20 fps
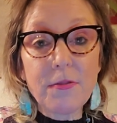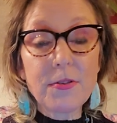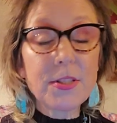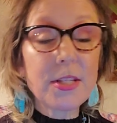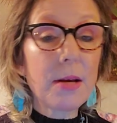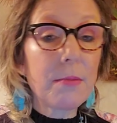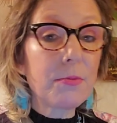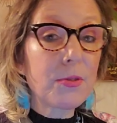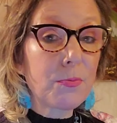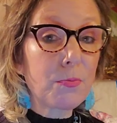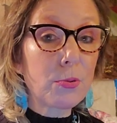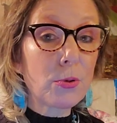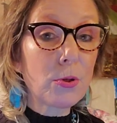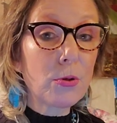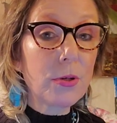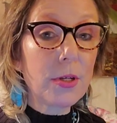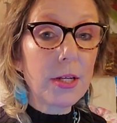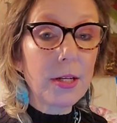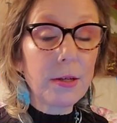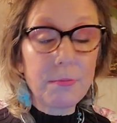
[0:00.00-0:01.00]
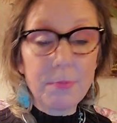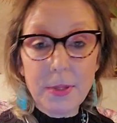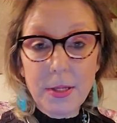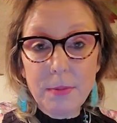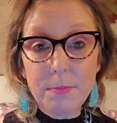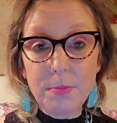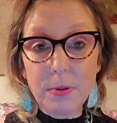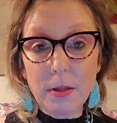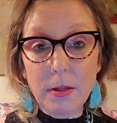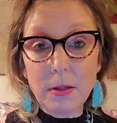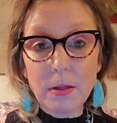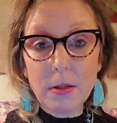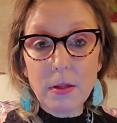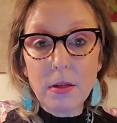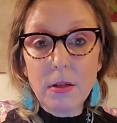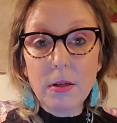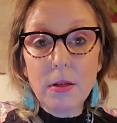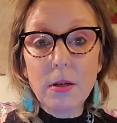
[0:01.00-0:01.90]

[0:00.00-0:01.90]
oftentimes brooding people.